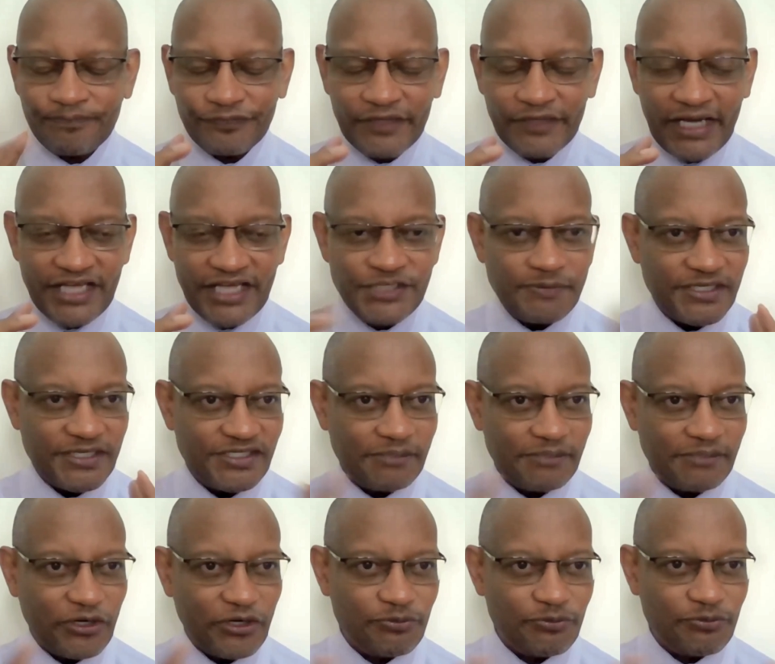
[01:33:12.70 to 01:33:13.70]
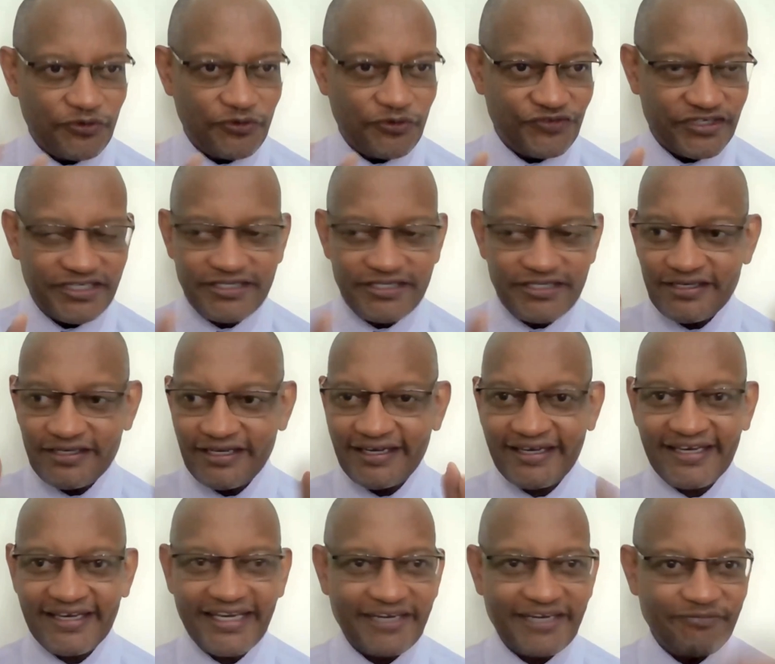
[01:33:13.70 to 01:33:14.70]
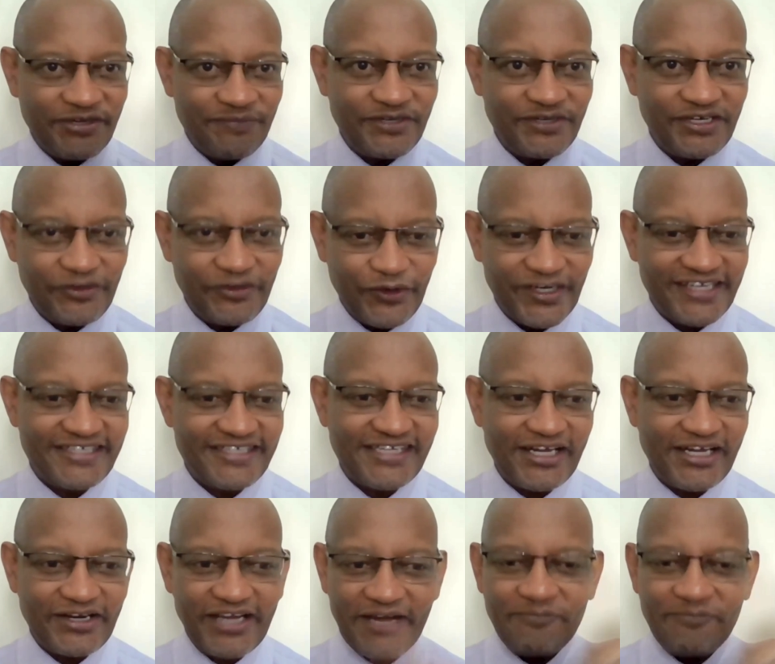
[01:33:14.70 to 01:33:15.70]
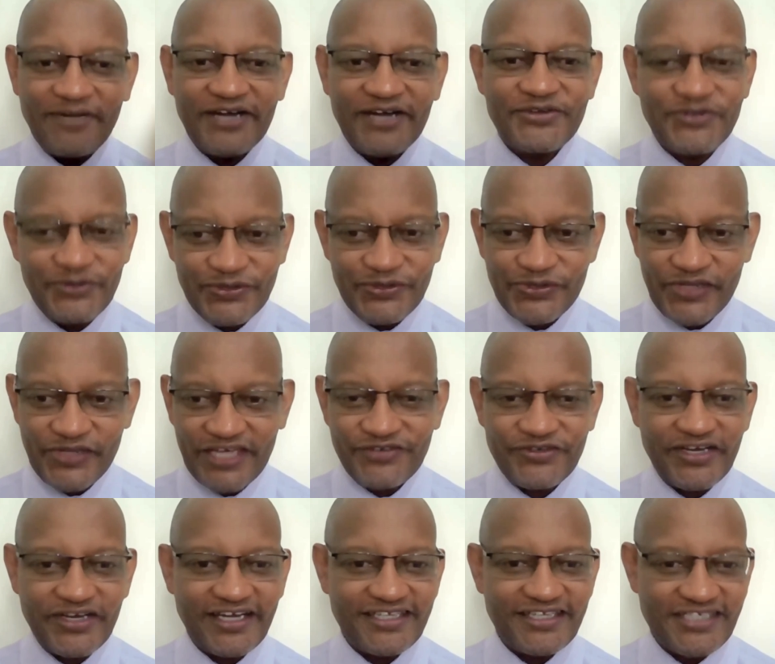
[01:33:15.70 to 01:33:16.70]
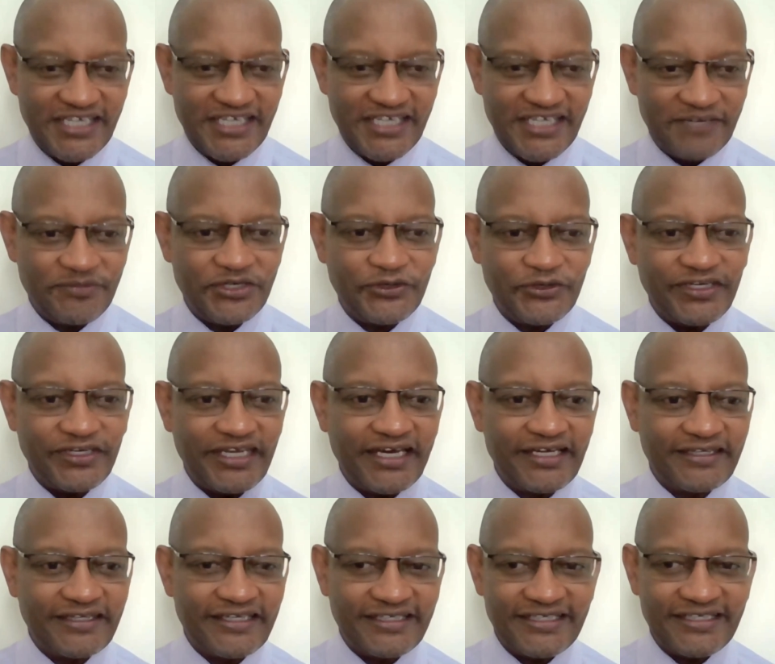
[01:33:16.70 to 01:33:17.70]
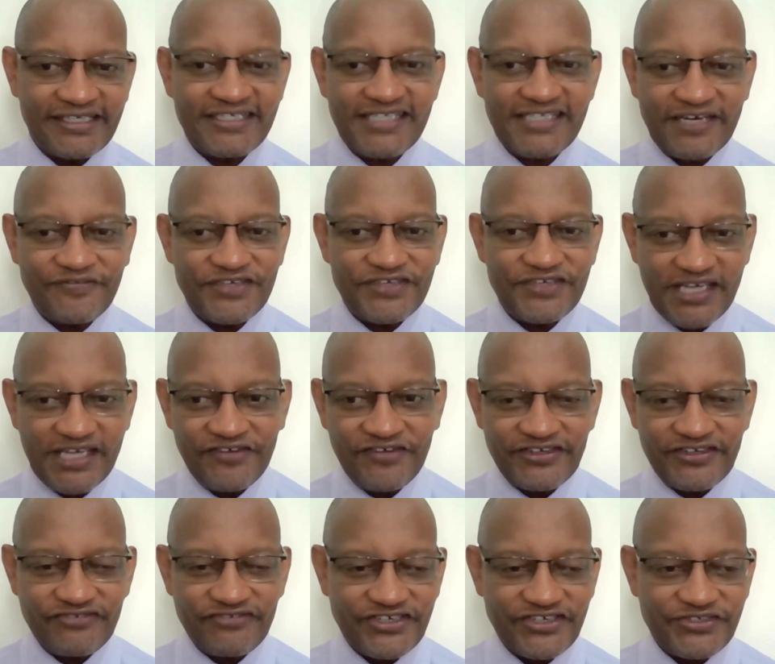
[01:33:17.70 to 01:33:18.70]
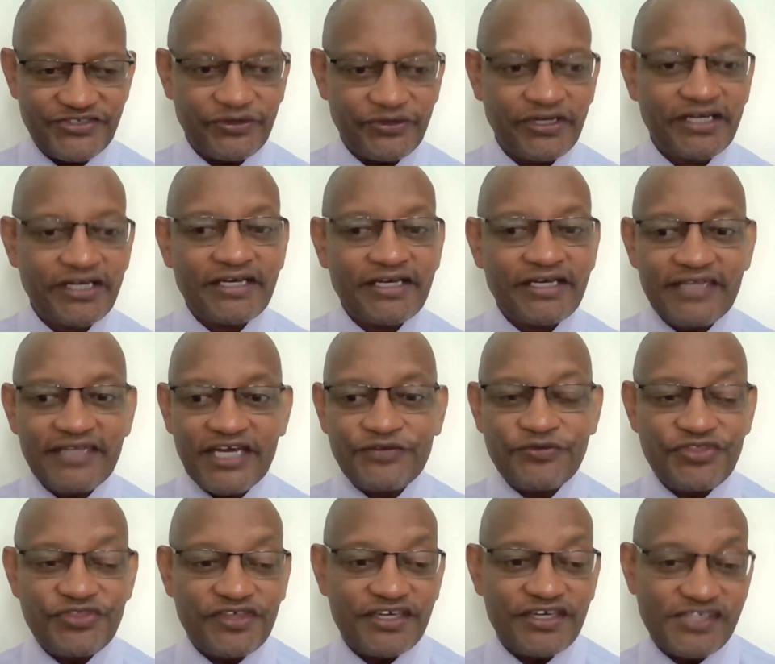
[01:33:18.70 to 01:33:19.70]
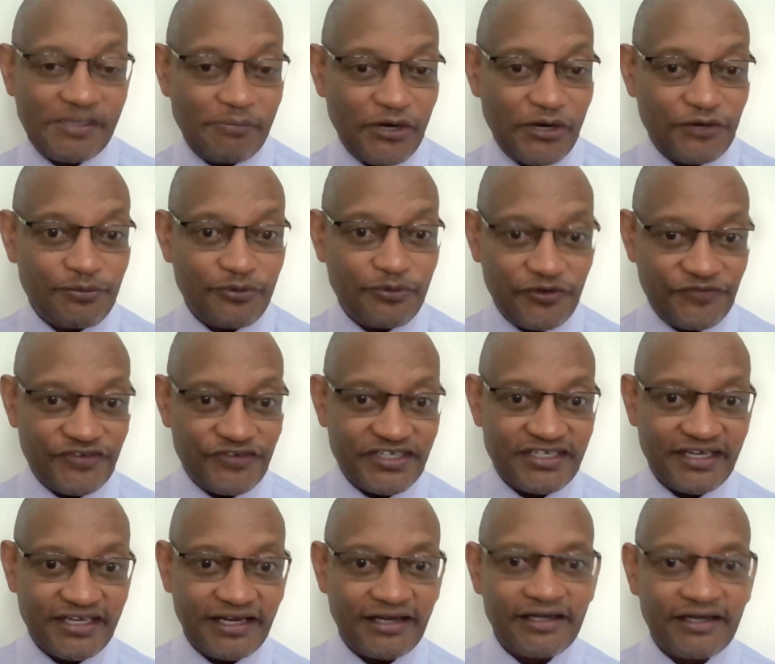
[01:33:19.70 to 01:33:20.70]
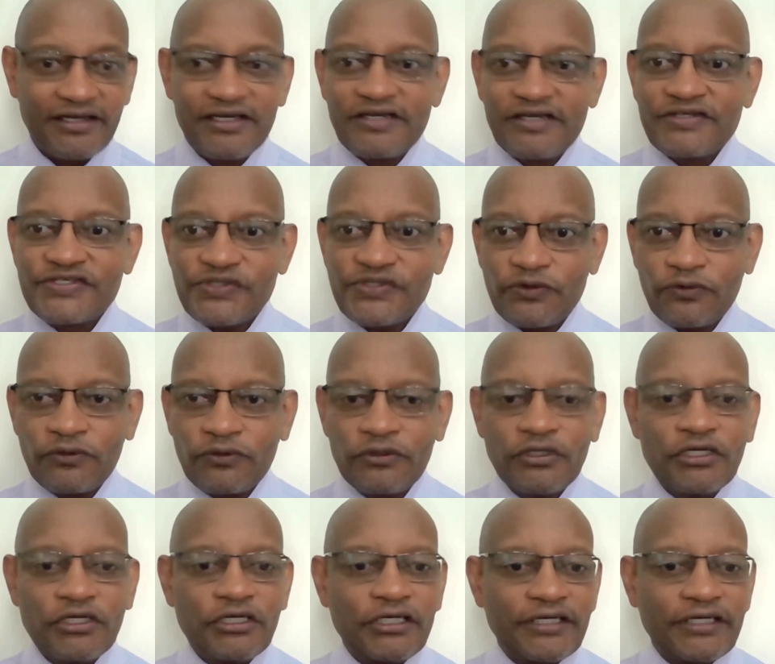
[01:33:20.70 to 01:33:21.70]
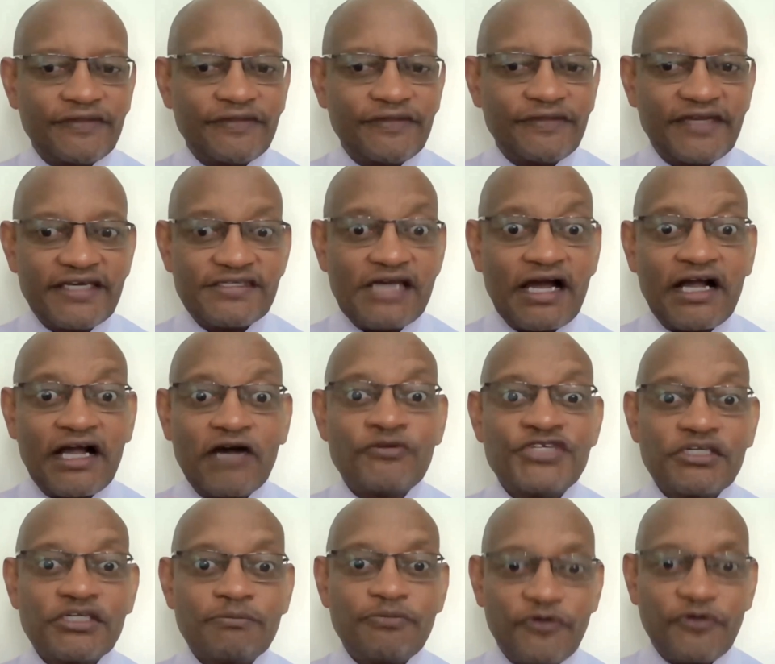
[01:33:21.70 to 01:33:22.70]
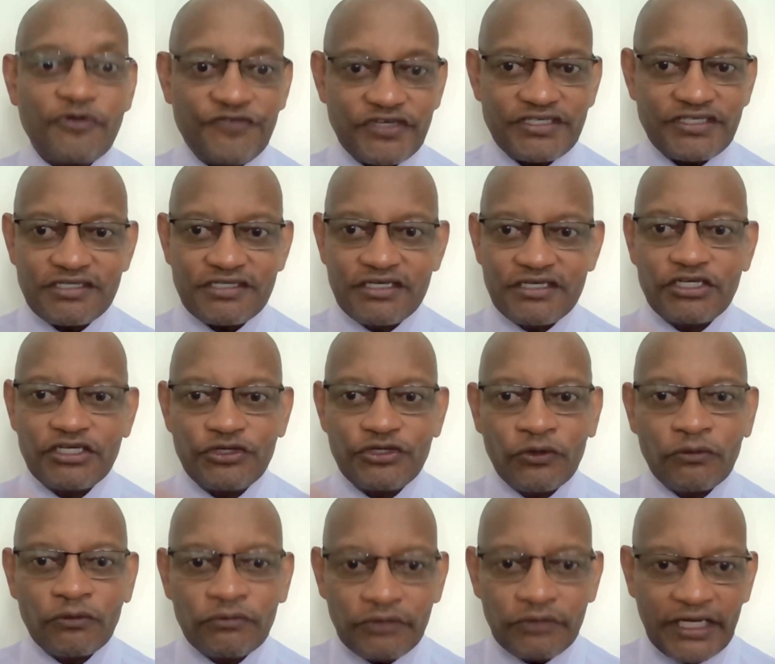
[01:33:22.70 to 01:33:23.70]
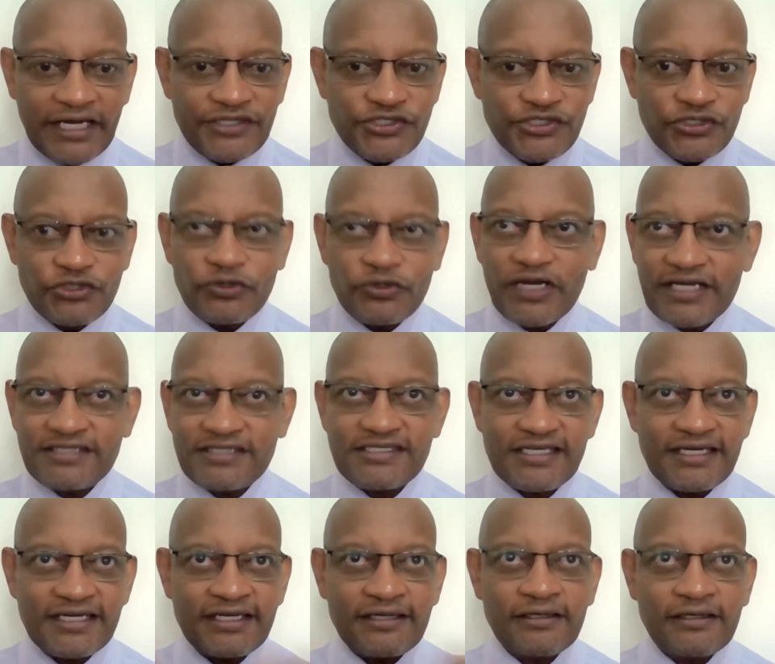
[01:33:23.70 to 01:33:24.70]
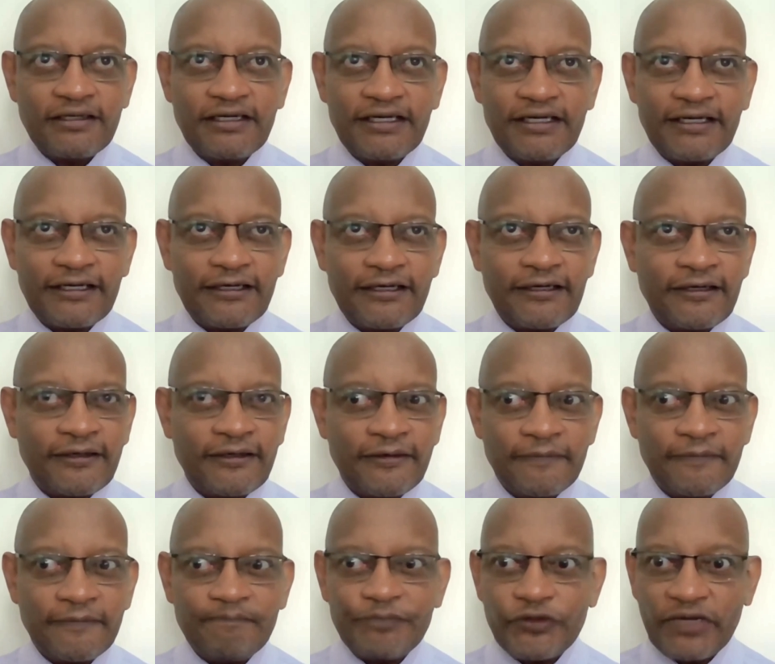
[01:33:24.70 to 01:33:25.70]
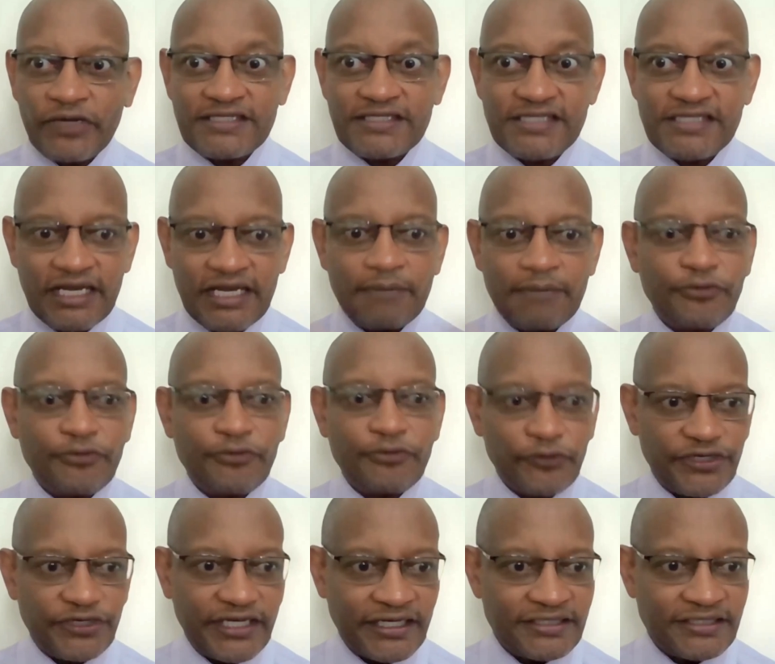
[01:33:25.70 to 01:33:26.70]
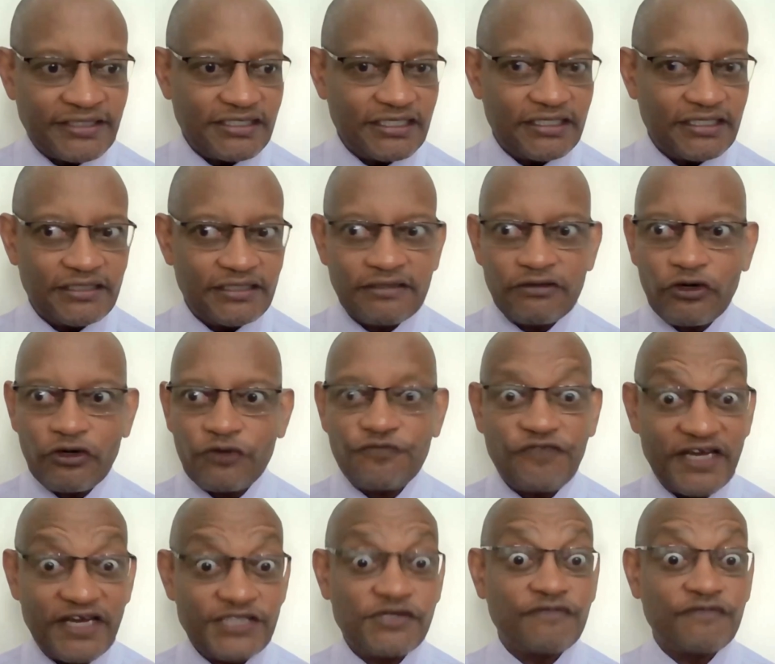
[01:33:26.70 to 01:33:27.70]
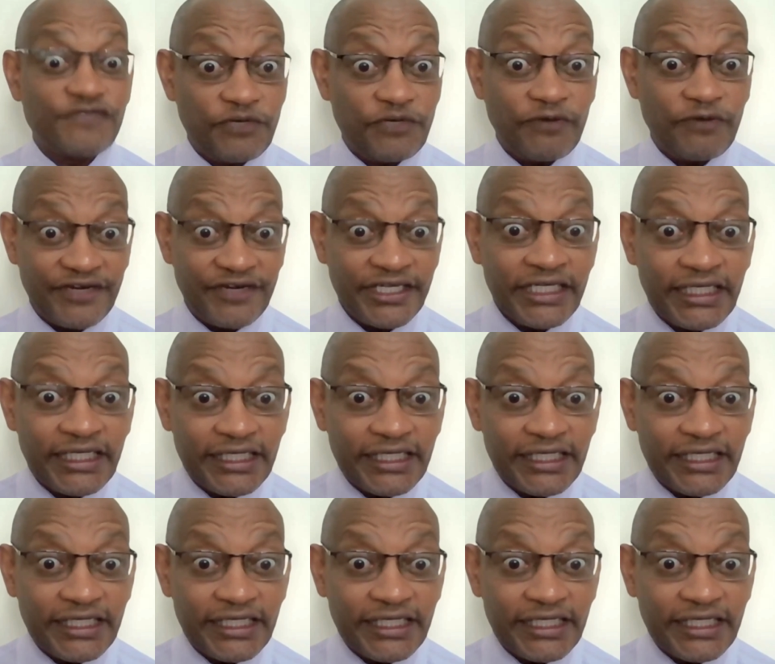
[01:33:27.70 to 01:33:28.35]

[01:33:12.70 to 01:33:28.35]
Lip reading: aspects about profit. And maybe Collins, I'll come back to you so that you can chime in on the debt service coverage ratio. There are two things about profit here. So there is accounting profit. June, you can sell a product on 1st of January,